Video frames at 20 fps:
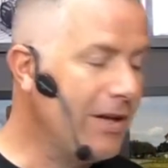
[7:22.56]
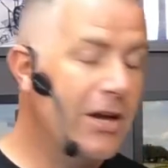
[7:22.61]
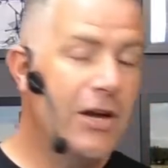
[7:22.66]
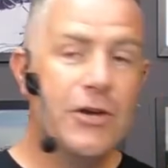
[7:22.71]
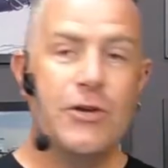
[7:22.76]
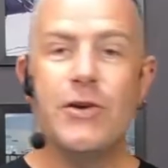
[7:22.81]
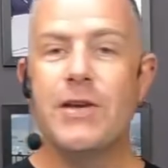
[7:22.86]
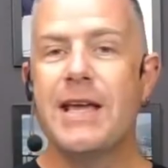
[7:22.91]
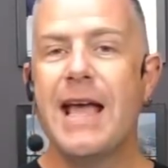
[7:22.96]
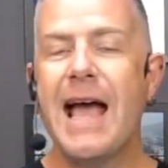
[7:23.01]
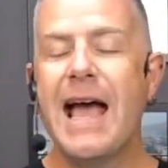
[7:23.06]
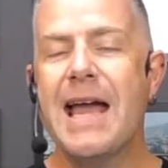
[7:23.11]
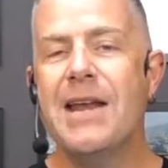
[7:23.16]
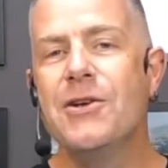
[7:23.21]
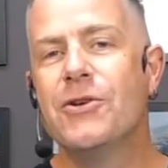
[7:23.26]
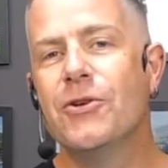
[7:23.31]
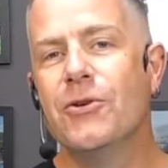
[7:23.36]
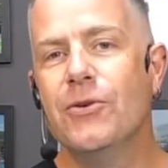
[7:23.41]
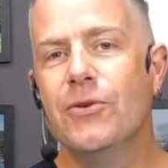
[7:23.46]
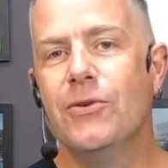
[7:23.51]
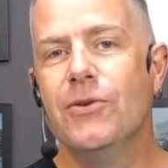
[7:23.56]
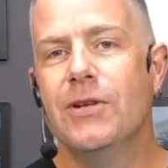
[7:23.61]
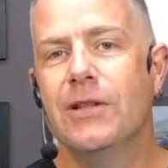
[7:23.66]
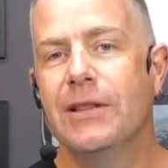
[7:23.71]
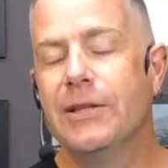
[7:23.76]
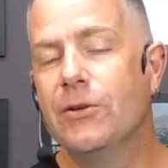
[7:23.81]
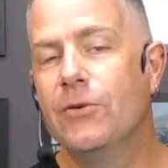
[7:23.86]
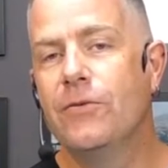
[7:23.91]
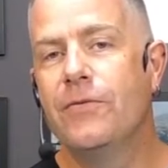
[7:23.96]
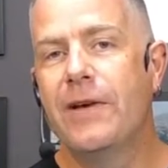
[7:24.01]
you can do
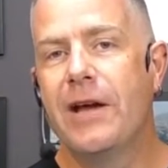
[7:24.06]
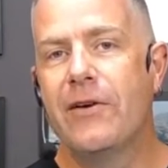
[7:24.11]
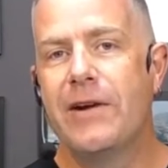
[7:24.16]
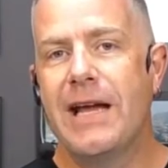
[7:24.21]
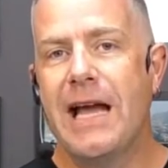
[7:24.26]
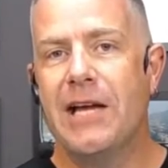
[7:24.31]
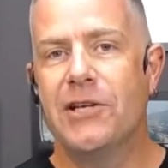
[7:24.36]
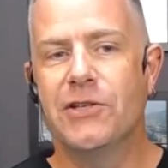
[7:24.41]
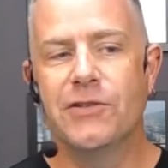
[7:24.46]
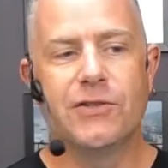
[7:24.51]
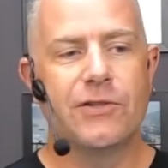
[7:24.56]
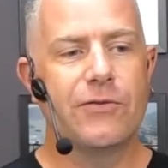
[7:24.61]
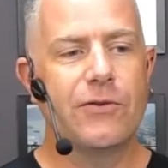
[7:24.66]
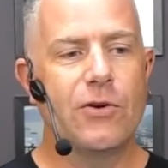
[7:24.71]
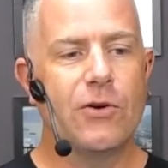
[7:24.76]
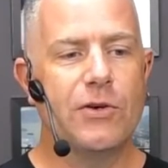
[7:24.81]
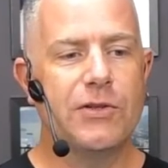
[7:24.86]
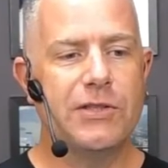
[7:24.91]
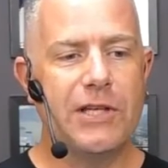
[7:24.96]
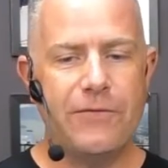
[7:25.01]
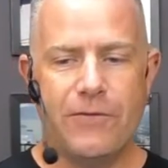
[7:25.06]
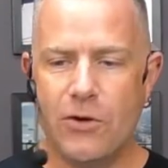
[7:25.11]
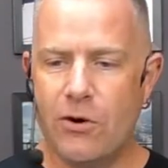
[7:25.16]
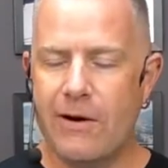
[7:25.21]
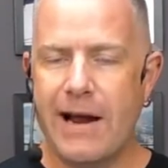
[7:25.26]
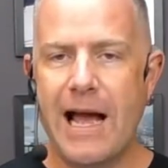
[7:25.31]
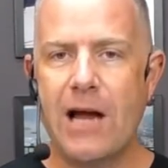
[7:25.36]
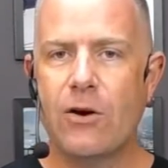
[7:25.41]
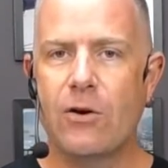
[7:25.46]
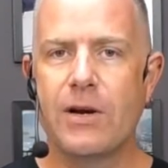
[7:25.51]
little variations. Of course, if you're
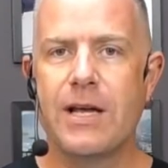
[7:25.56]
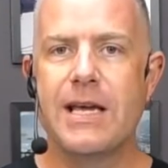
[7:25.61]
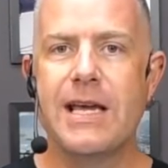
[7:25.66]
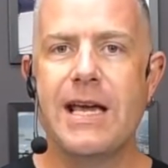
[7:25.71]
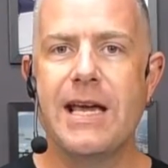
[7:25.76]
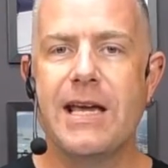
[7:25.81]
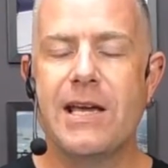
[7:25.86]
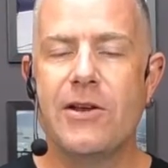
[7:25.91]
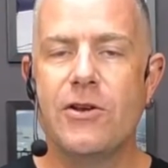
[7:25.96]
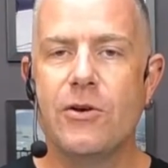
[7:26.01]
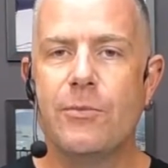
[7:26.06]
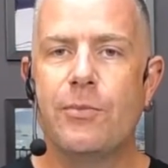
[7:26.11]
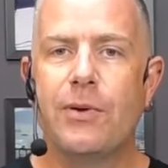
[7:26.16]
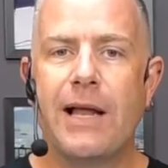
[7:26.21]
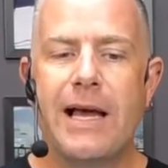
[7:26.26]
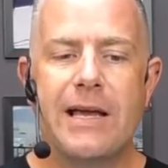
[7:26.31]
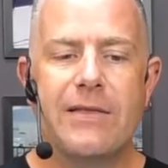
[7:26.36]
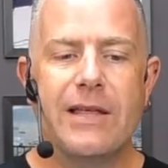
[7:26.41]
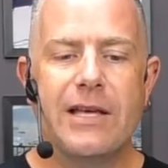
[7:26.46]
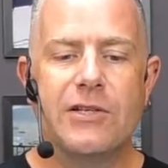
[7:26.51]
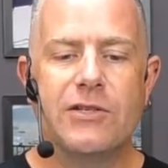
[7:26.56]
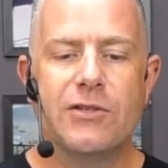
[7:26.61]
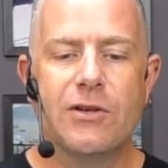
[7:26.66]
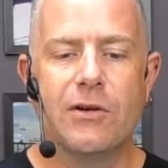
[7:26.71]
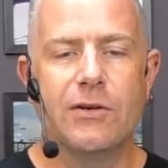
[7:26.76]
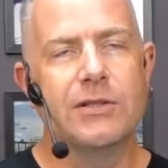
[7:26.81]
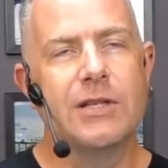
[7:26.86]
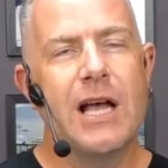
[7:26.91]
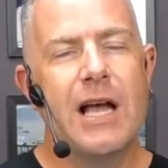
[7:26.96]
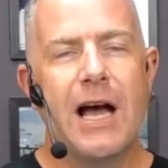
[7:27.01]
out on a gig and you're playing these
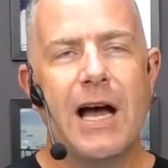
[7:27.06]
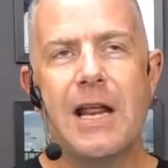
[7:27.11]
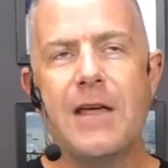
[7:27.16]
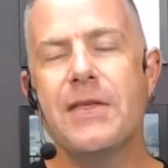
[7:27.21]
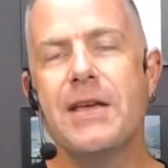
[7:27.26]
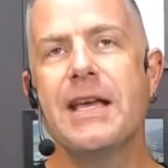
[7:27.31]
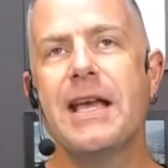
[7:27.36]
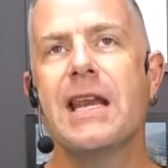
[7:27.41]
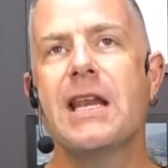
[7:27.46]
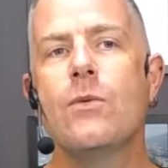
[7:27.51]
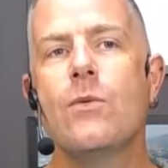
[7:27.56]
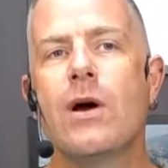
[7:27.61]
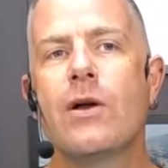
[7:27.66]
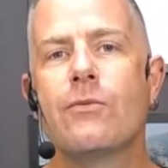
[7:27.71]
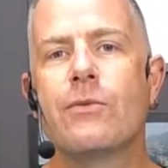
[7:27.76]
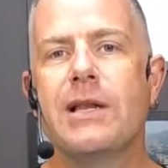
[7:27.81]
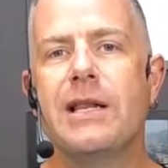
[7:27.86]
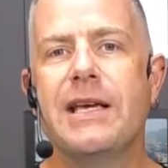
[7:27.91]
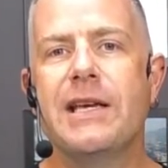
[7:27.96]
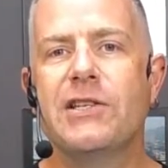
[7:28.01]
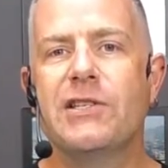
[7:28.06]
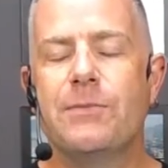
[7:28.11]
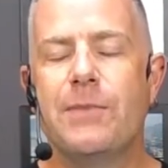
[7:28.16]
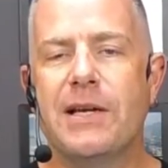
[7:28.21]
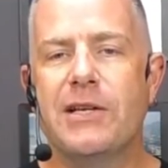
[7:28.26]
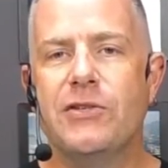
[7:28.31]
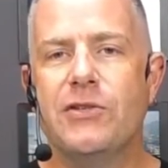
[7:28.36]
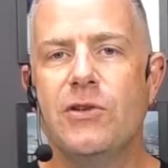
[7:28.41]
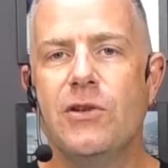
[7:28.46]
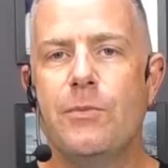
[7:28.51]
songs, I don't think anyone really
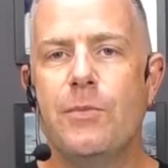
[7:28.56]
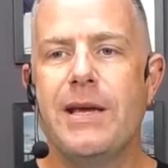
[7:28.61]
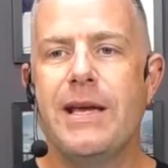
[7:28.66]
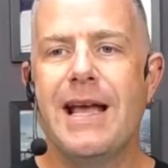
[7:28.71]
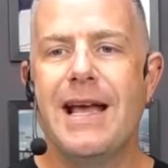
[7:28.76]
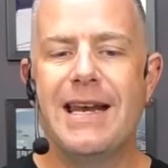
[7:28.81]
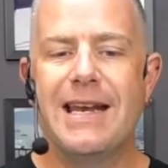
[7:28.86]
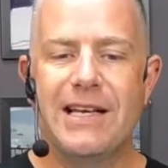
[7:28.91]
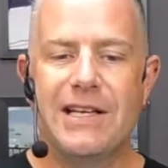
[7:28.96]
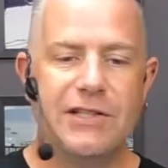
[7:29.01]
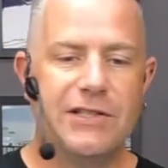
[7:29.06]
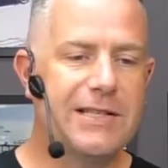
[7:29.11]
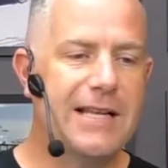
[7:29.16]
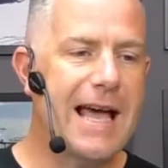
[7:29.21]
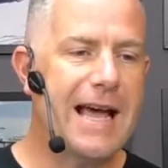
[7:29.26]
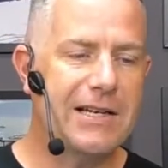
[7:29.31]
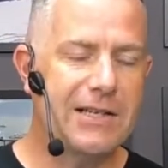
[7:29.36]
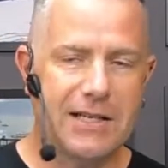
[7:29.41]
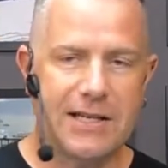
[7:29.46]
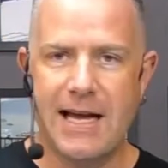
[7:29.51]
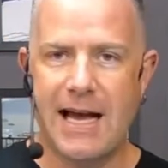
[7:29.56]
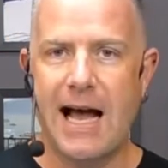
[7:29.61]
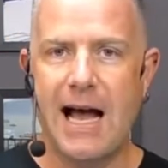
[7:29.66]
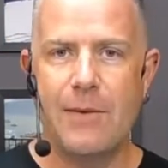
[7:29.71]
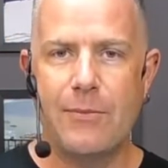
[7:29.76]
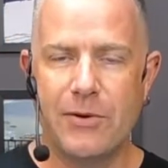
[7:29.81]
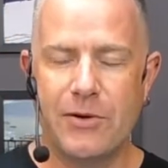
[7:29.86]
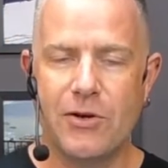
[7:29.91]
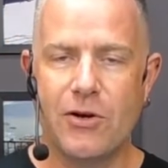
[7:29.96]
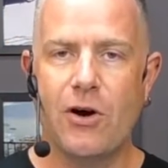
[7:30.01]
expects you to be an exact
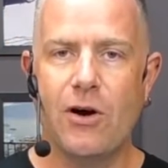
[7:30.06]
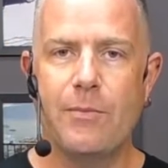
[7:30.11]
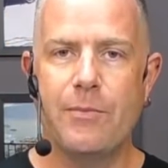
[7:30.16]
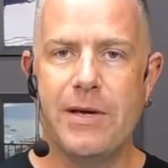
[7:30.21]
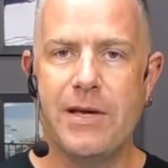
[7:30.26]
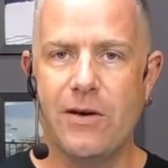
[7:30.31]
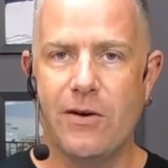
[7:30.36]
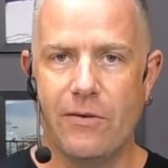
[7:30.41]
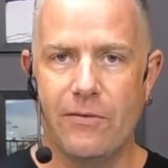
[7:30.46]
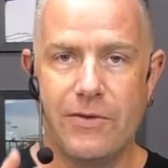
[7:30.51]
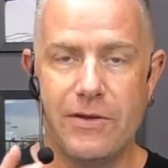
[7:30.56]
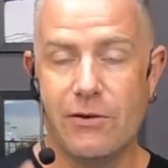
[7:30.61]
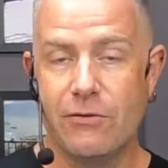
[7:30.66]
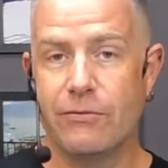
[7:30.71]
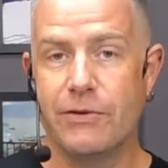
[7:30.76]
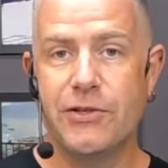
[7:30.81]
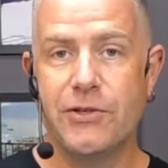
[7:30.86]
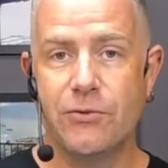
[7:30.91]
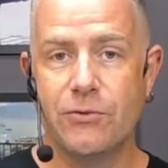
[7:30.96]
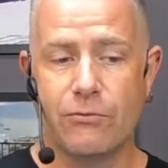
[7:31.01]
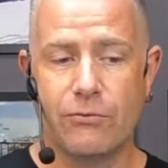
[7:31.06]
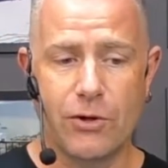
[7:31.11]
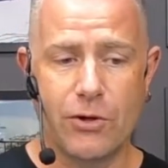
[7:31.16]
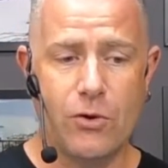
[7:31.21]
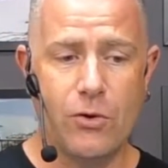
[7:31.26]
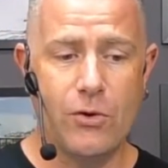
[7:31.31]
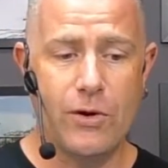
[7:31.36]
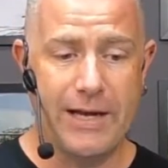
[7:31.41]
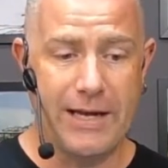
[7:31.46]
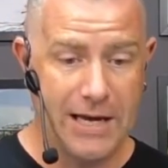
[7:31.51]
carbon copy of the original
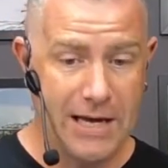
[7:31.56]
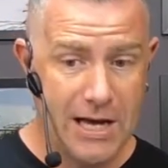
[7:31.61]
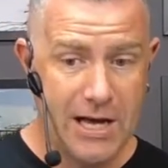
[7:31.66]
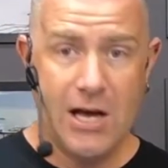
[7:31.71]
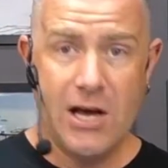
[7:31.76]
recording.